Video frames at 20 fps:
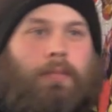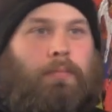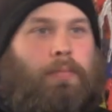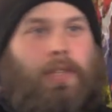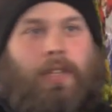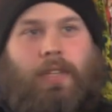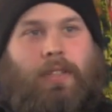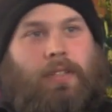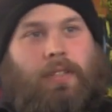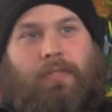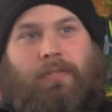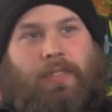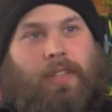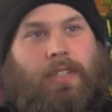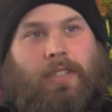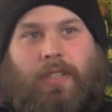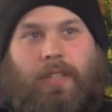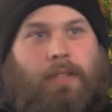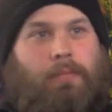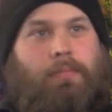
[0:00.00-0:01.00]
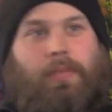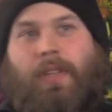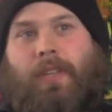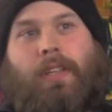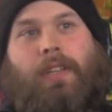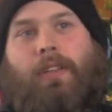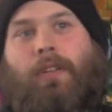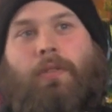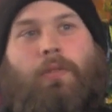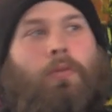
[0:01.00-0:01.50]
be a Da Vinci,
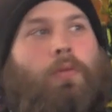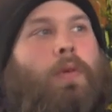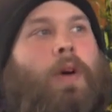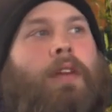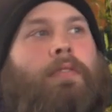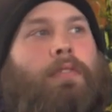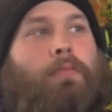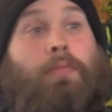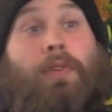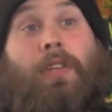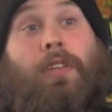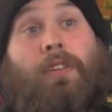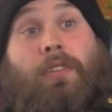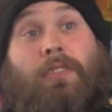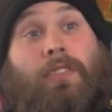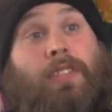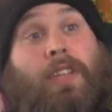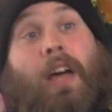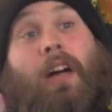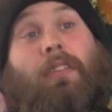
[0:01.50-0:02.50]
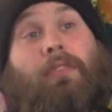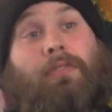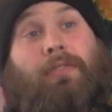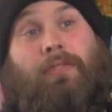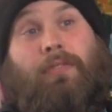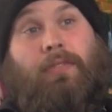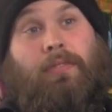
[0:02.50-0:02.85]
be whoever, be yourself.